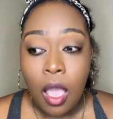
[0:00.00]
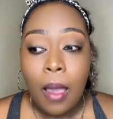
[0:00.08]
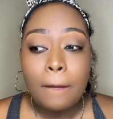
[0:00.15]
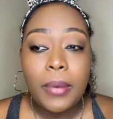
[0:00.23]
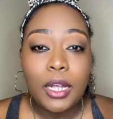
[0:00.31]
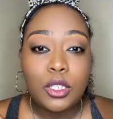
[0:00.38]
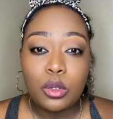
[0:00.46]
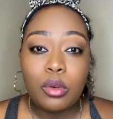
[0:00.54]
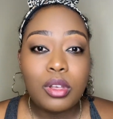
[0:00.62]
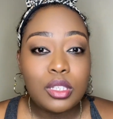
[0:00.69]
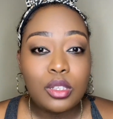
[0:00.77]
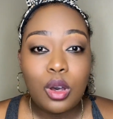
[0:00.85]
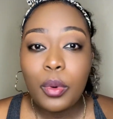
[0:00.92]
But doing
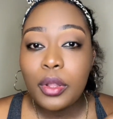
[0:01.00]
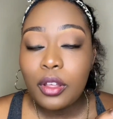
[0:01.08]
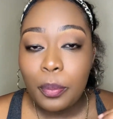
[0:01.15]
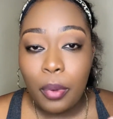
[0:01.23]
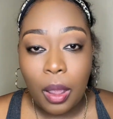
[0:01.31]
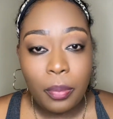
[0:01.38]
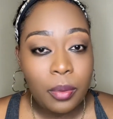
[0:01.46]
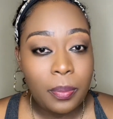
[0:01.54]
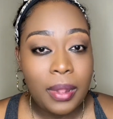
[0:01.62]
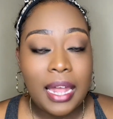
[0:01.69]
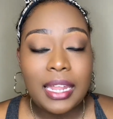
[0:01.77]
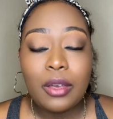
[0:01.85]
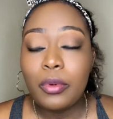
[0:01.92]
so without proper
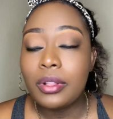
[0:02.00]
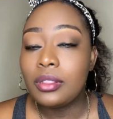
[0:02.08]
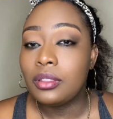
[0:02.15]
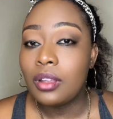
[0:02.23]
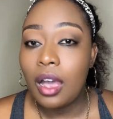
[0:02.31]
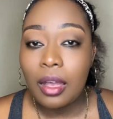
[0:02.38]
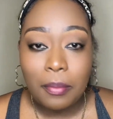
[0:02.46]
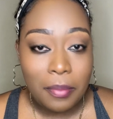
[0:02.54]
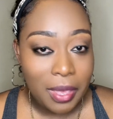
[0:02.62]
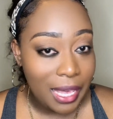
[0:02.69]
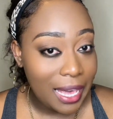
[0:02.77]
planning will not make